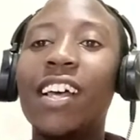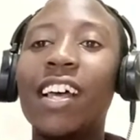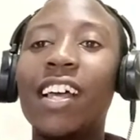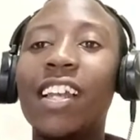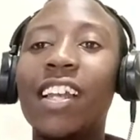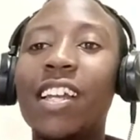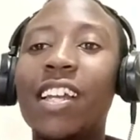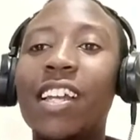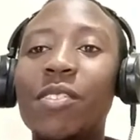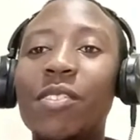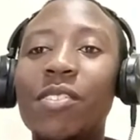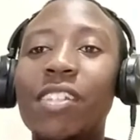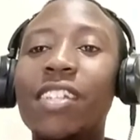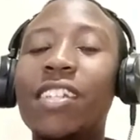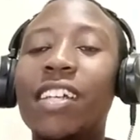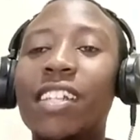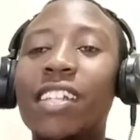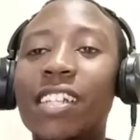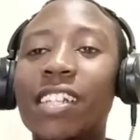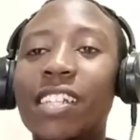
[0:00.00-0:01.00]
And now
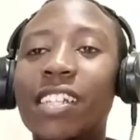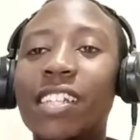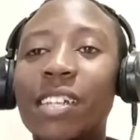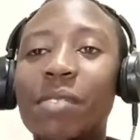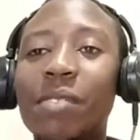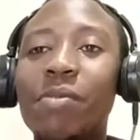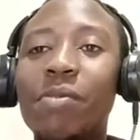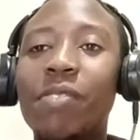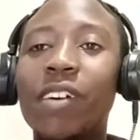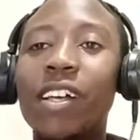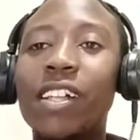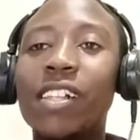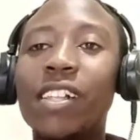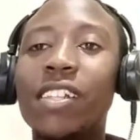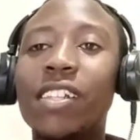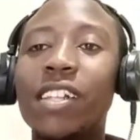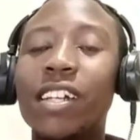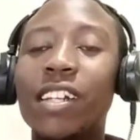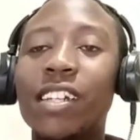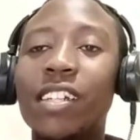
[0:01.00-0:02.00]
these are the same
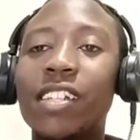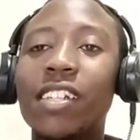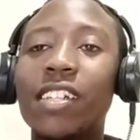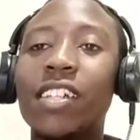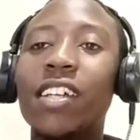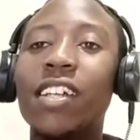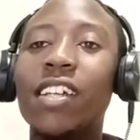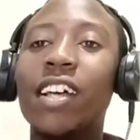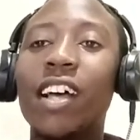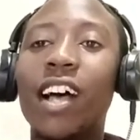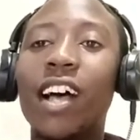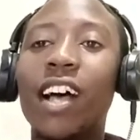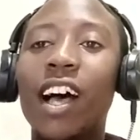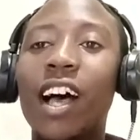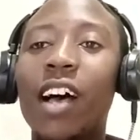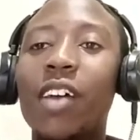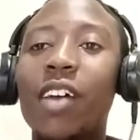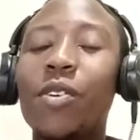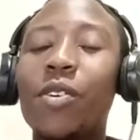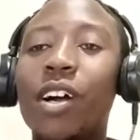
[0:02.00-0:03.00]
files that
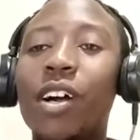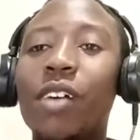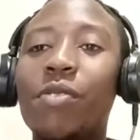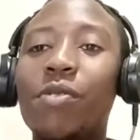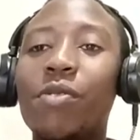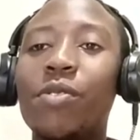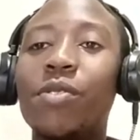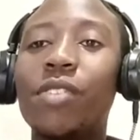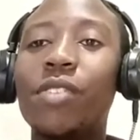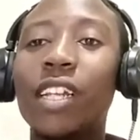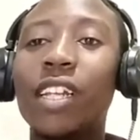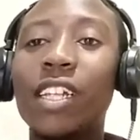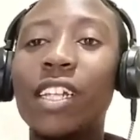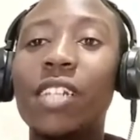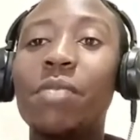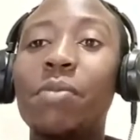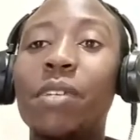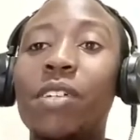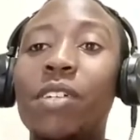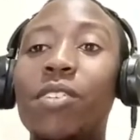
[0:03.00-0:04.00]
uh, you have to
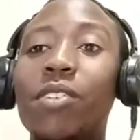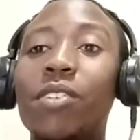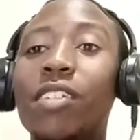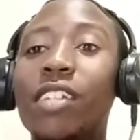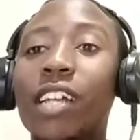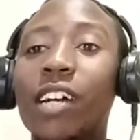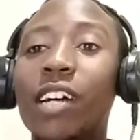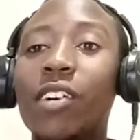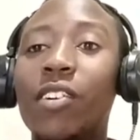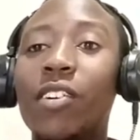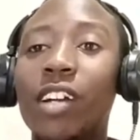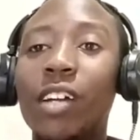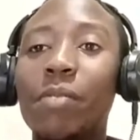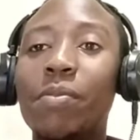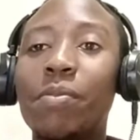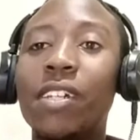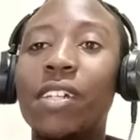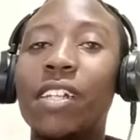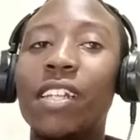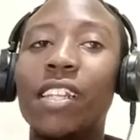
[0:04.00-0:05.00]
delete because they are
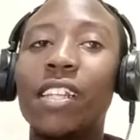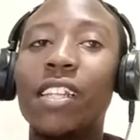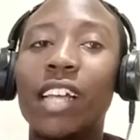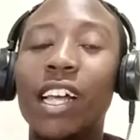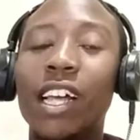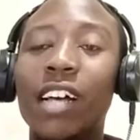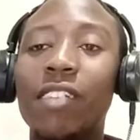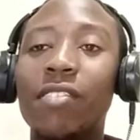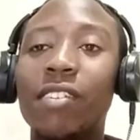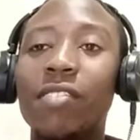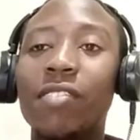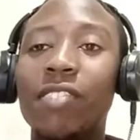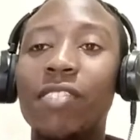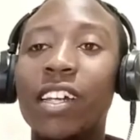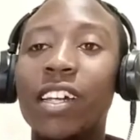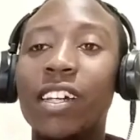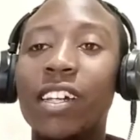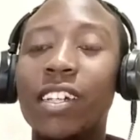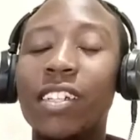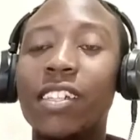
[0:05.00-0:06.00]
corrupted and they have a
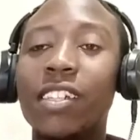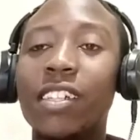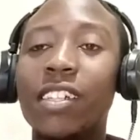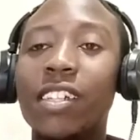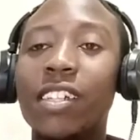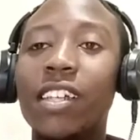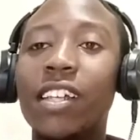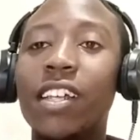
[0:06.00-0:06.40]
virus.